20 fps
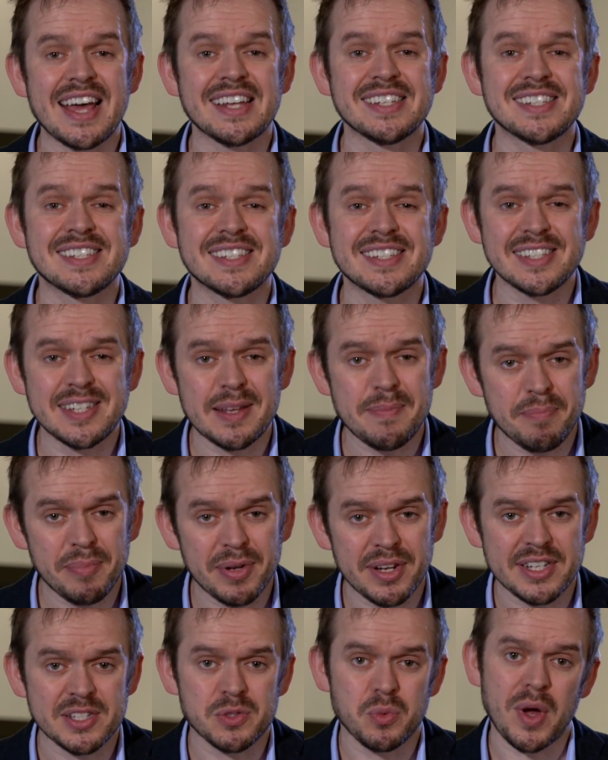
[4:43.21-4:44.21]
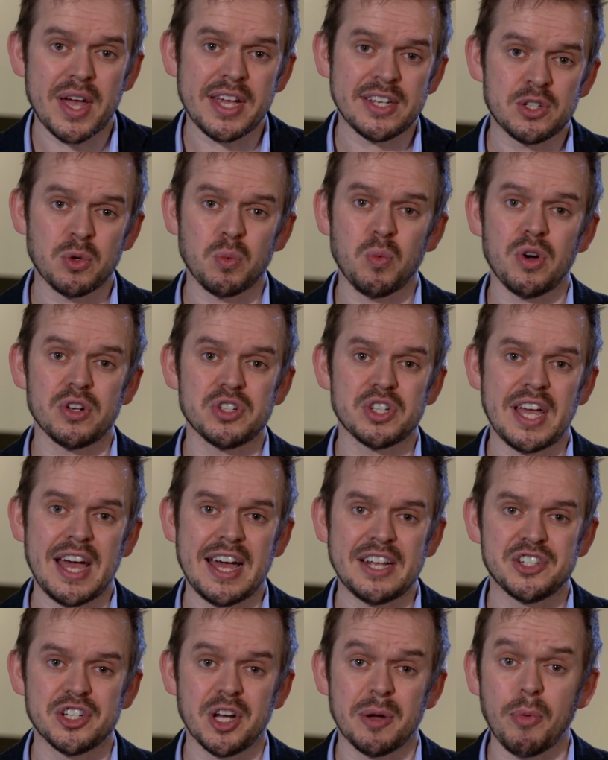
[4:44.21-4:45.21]
and simplest way to watch
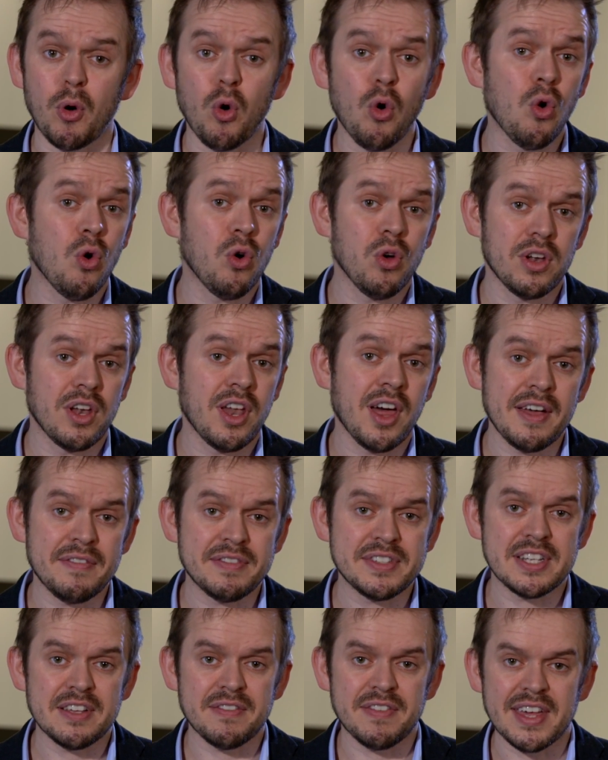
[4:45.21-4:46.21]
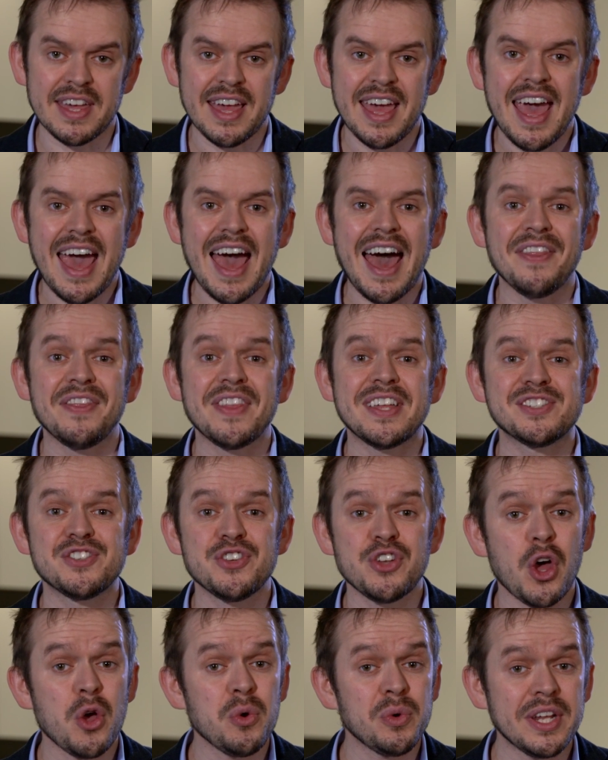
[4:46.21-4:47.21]
catch-up or live TV, and there's
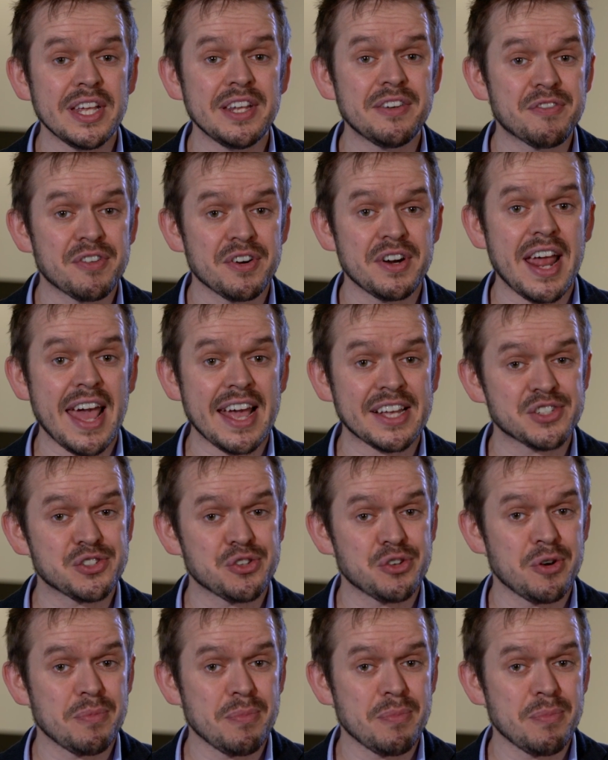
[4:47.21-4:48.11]
no need for an extra